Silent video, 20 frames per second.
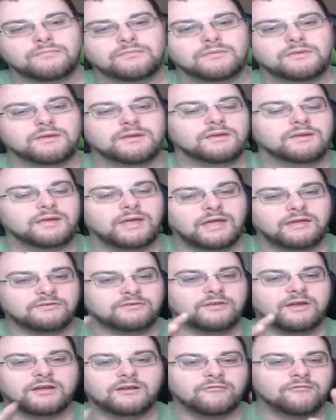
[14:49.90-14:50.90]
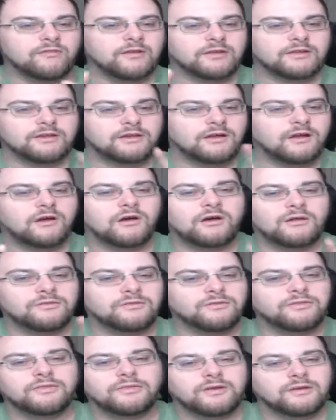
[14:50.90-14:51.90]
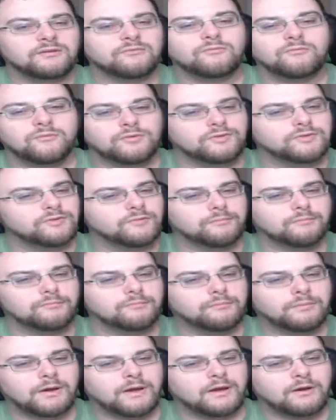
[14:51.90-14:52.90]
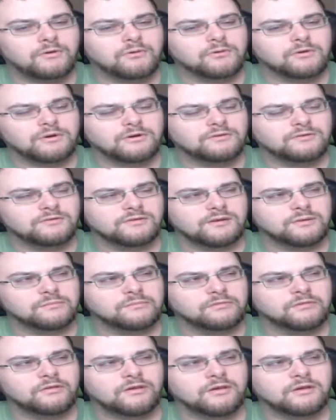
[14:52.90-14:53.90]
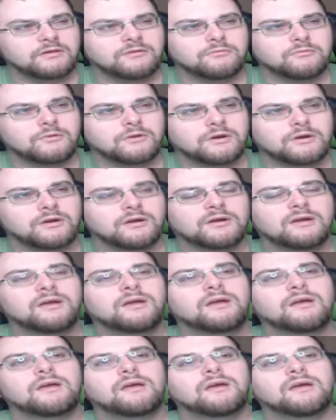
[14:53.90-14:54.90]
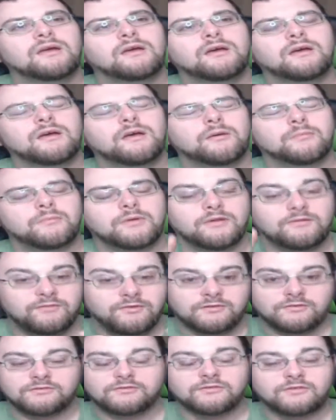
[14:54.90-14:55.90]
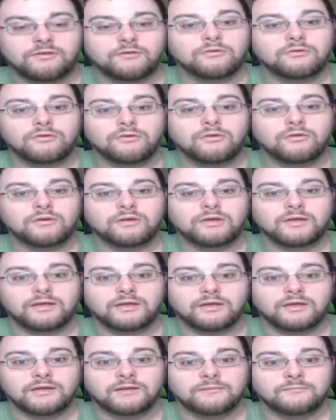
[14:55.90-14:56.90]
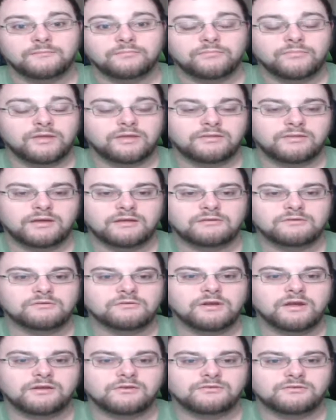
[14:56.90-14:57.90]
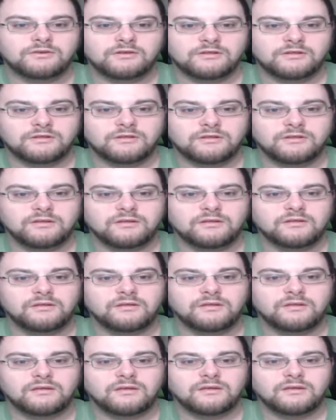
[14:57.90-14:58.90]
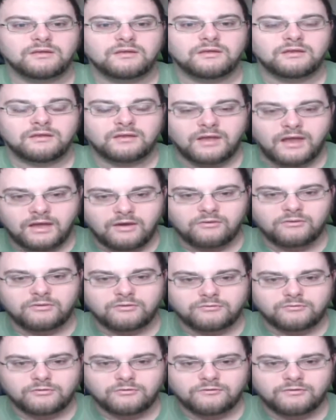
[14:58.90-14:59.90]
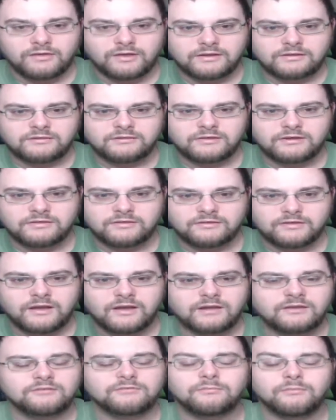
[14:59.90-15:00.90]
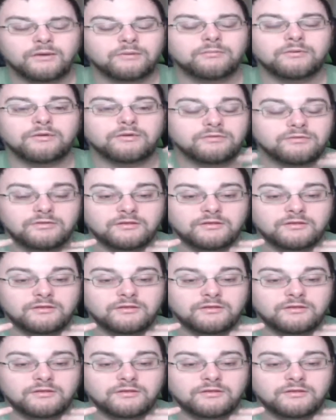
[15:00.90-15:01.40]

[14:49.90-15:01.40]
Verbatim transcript: he has kind of like an odd thing with the power. It seems like where um, if he's still looking in that direction and, and how it reflects in his eyes, maybe the